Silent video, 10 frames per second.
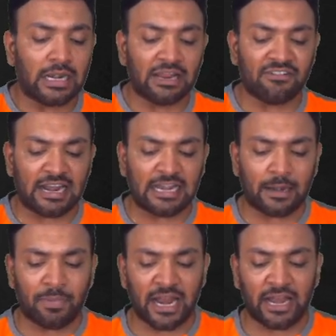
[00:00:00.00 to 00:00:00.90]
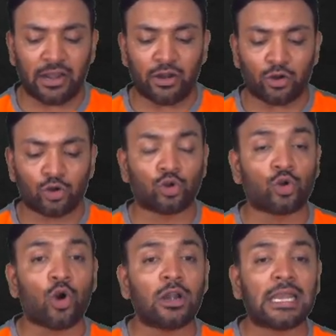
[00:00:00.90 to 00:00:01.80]
Divided by
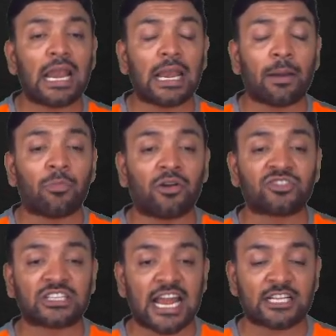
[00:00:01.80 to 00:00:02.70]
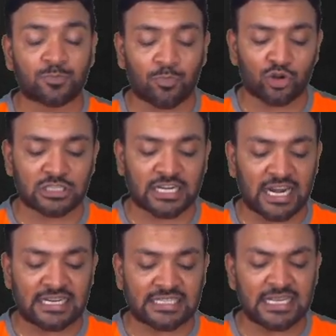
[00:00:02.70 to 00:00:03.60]
total number of shares post
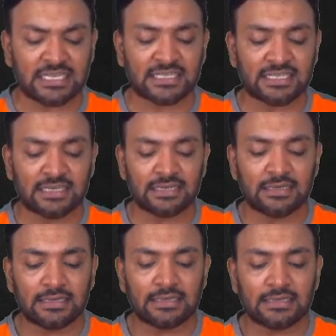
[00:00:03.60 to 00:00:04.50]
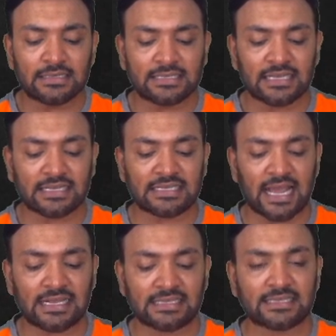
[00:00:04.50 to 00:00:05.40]
rights is 6
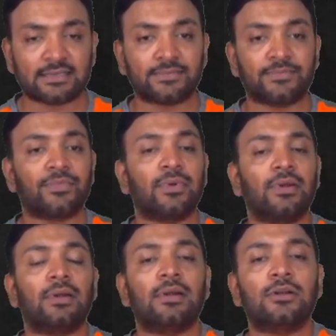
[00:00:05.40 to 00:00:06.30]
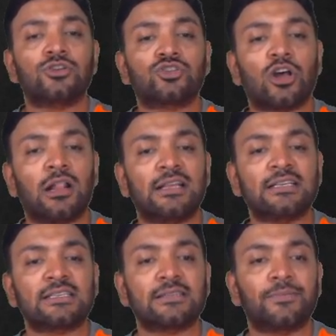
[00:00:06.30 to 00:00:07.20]
lakhs. Solve
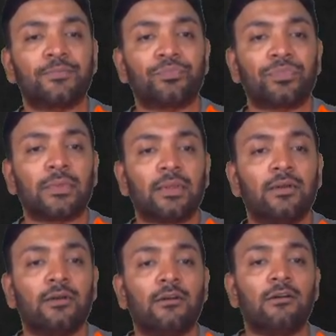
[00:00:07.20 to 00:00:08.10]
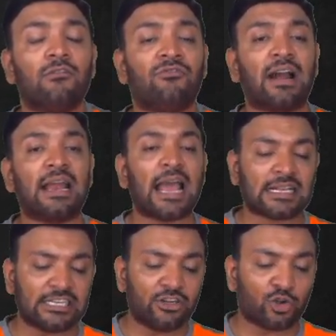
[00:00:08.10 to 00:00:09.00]
this. 5
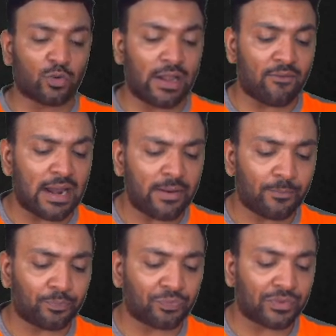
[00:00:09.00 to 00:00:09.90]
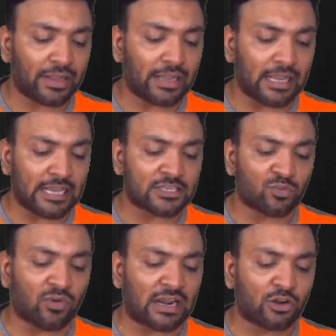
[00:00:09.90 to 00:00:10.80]
lakhs into 21
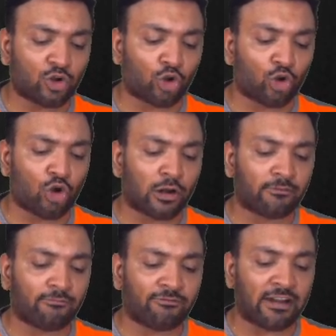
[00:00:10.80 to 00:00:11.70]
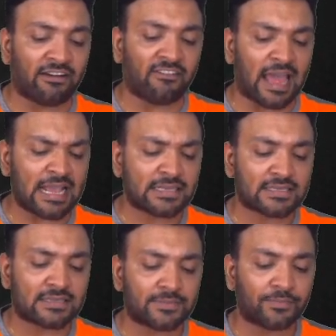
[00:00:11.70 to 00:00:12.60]
is 1 crore 5
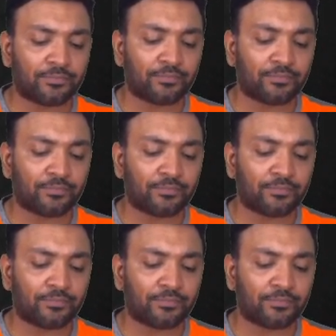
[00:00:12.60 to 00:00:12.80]
lakhs